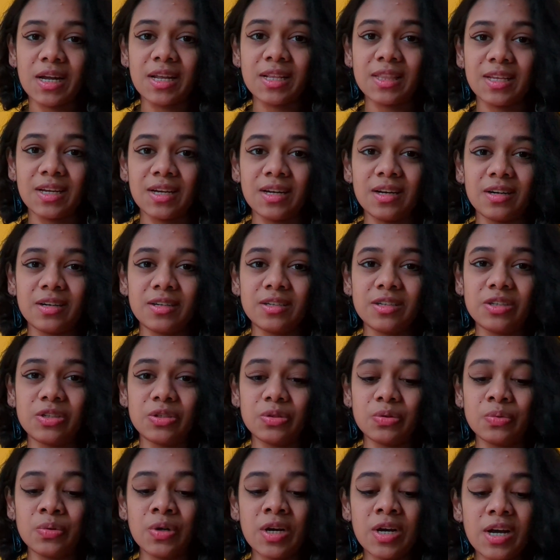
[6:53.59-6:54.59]
and they learn
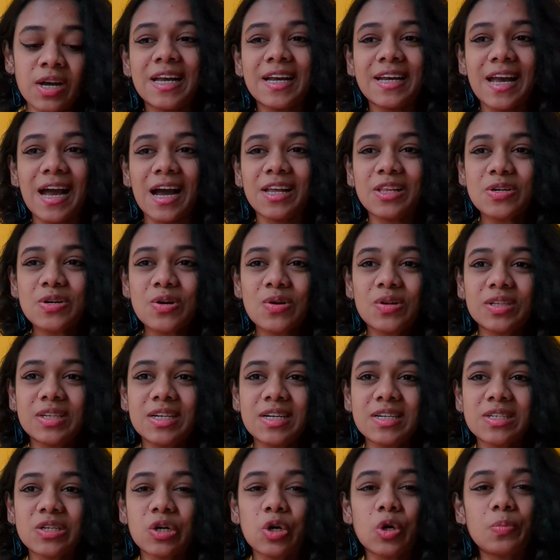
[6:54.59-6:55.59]
to gather all
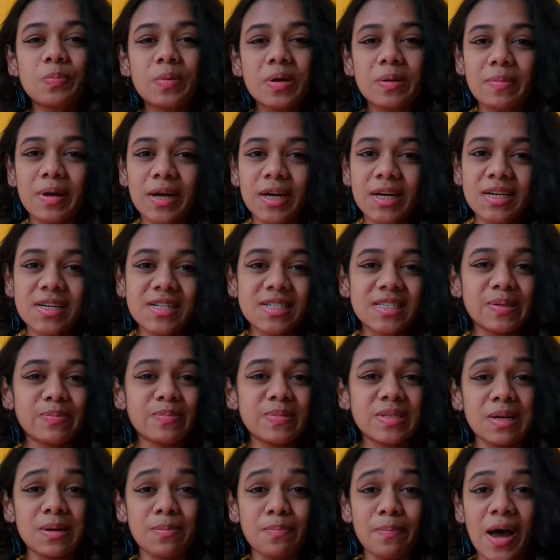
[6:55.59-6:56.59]
these coping
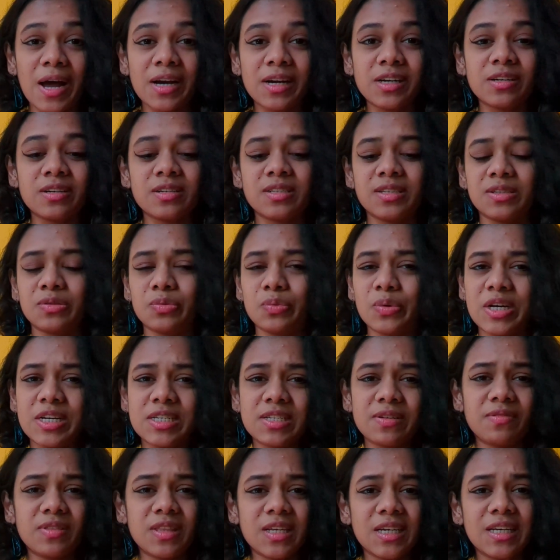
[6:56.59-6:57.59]
mechanisms and patterns and ways
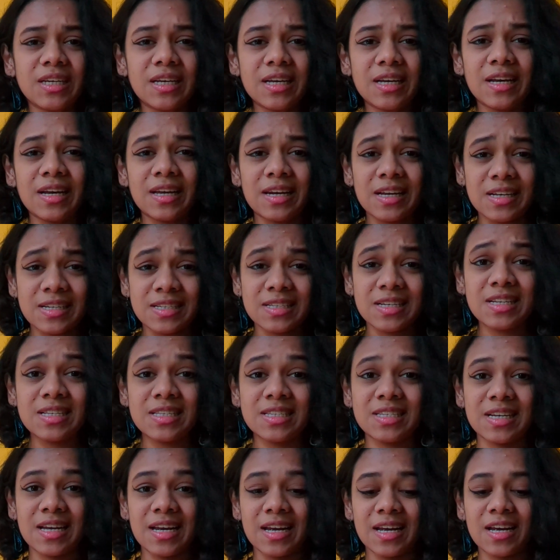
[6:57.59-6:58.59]
of thinking and
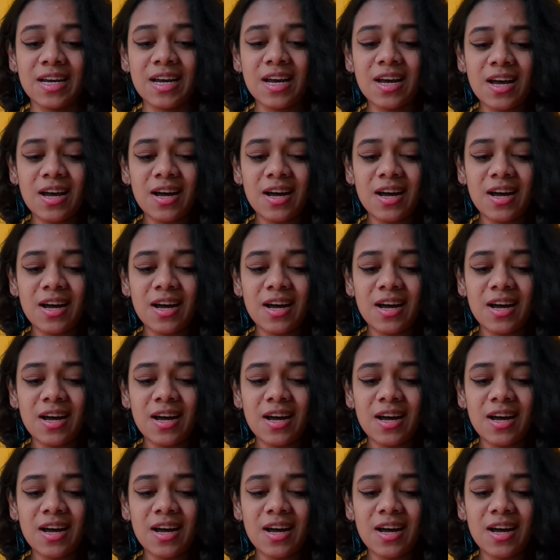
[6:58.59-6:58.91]
existing